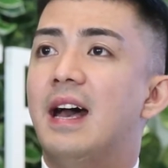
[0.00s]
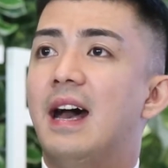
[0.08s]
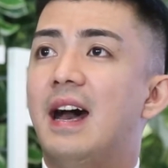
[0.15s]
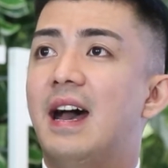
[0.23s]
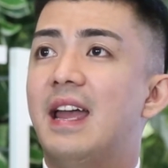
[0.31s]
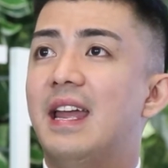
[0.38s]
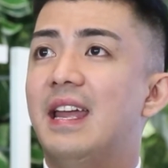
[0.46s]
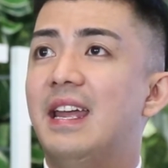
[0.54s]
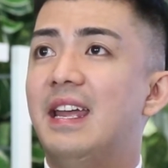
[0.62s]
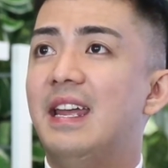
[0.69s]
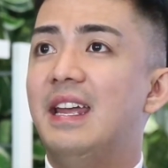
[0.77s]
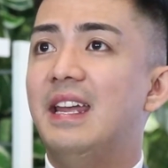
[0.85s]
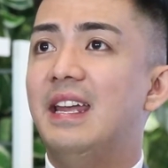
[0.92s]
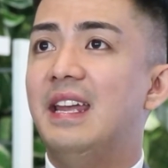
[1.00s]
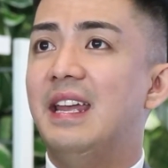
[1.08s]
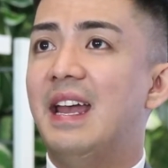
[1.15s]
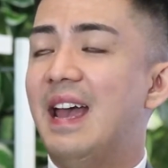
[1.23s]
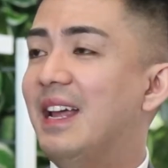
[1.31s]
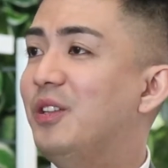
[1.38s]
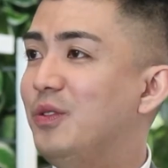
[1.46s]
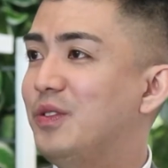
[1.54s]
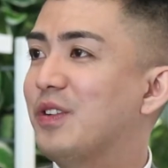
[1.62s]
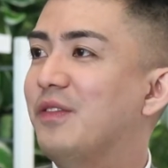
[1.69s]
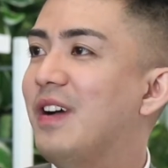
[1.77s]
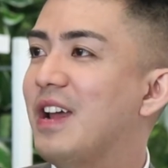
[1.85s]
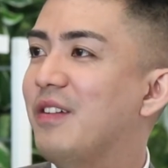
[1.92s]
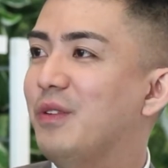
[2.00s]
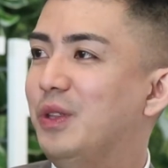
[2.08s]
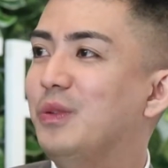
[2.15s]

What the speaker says: I had to survive with